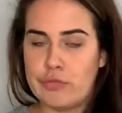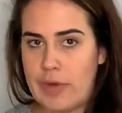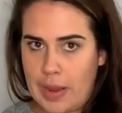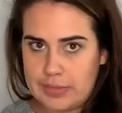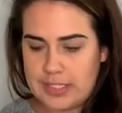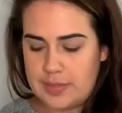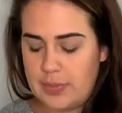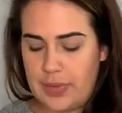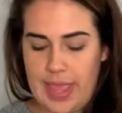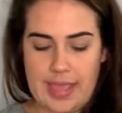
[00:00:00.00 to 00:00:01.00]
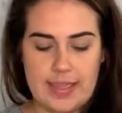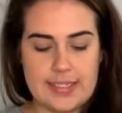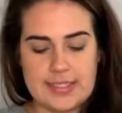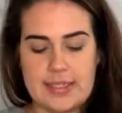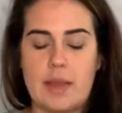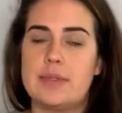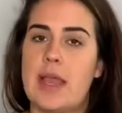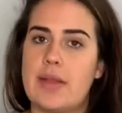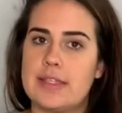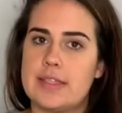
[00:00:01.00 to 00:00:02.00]
rounded bouquet that doesn't come
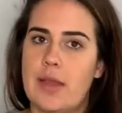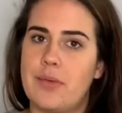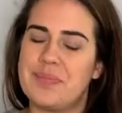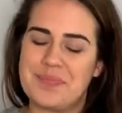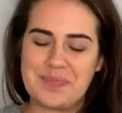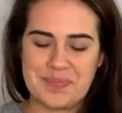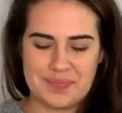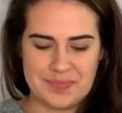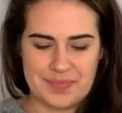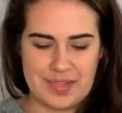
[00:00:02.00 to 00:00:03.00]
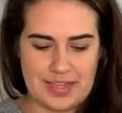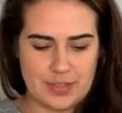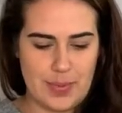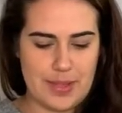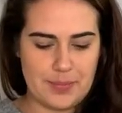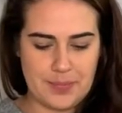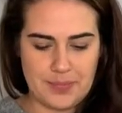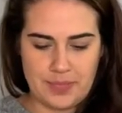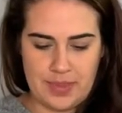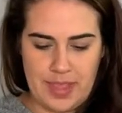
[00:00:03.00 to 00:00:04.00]
down as low as well.
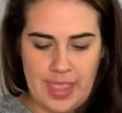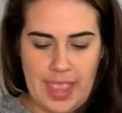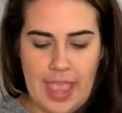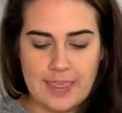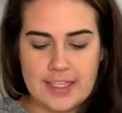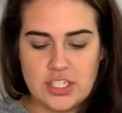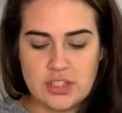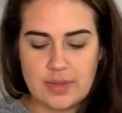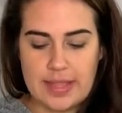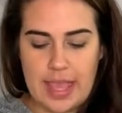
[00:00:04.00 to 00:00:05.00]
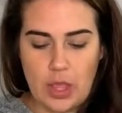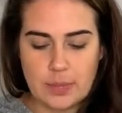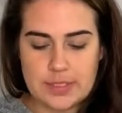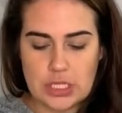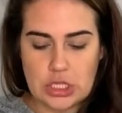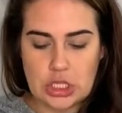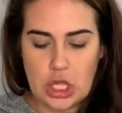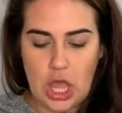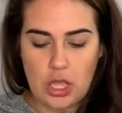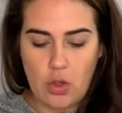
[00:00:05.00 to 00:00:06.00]
And this just really helps
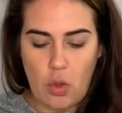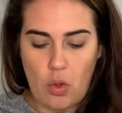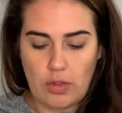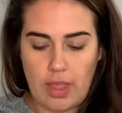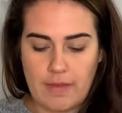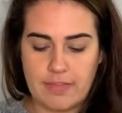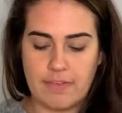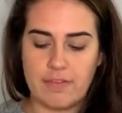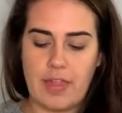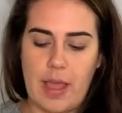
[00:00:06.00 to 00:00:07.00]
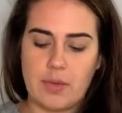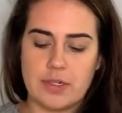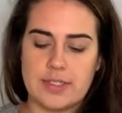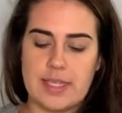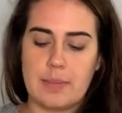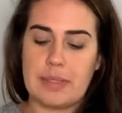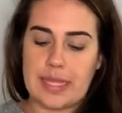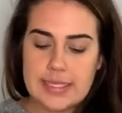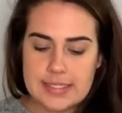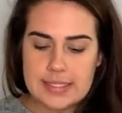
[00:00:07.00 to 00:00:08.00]
lock all of the flowers in
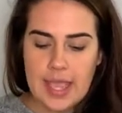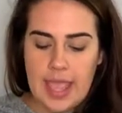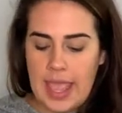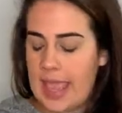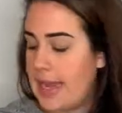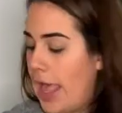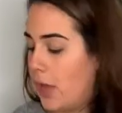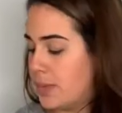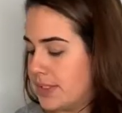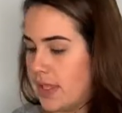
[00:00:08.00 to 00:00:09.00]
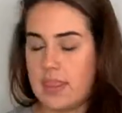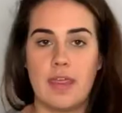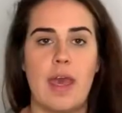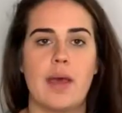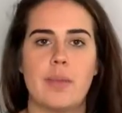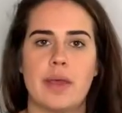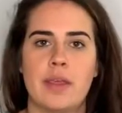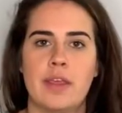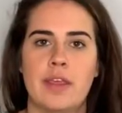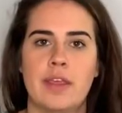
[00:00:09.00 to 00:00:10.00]
place and helps them
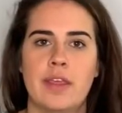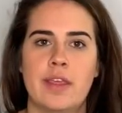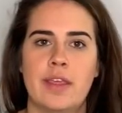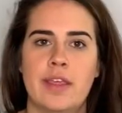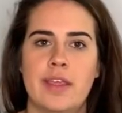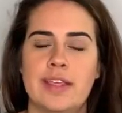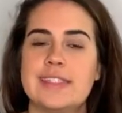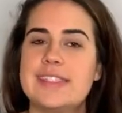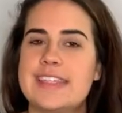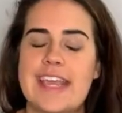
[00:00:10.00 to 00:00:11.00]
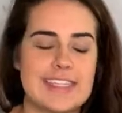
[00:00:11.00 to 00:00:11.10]
stay